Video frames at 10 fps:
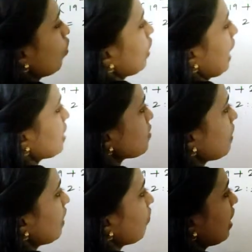For x
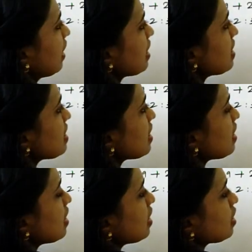by y is
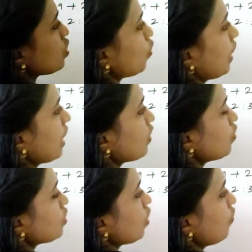
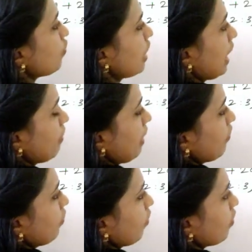square root of 9
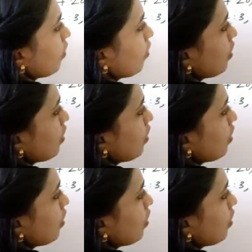by 4.